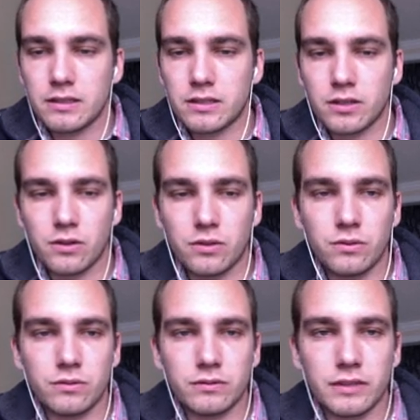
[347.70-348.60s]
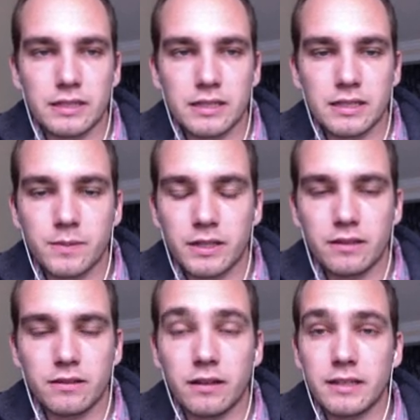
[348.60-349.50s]
So let's get some of the
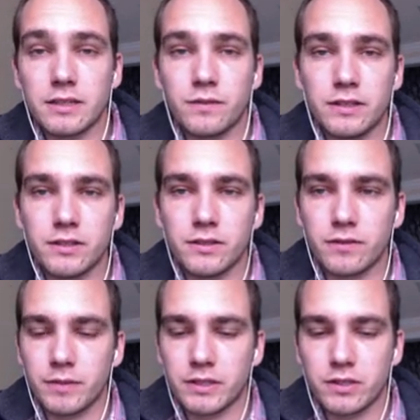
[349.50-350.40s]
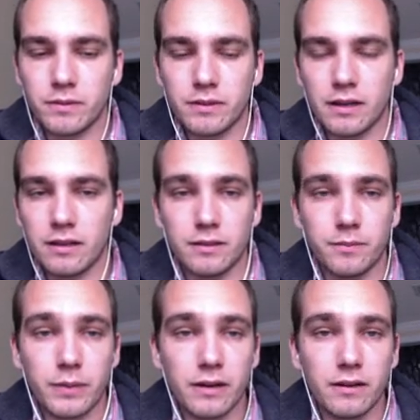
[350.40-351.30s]
other nice features from the, uh, the
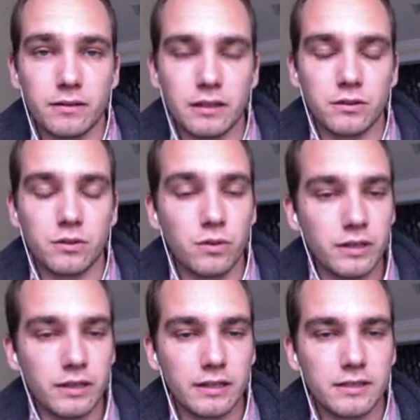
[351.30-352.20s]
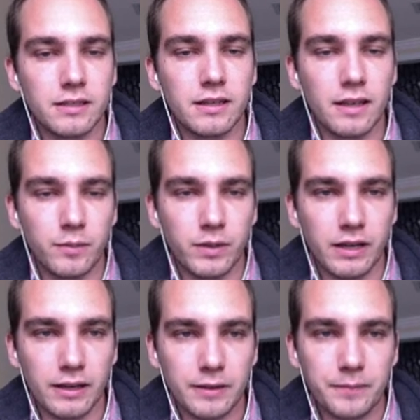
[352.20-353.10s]
parallel coordinates API.